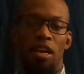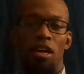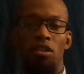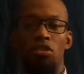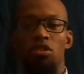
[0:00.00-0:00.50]

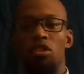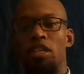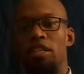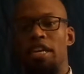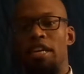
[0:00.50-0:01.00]
others
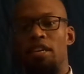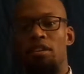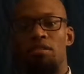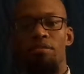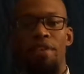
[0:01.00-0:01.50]

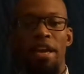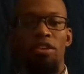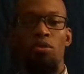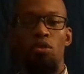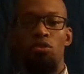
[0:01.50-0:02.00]
contain
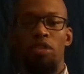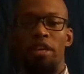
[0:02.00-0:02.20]
vacuoles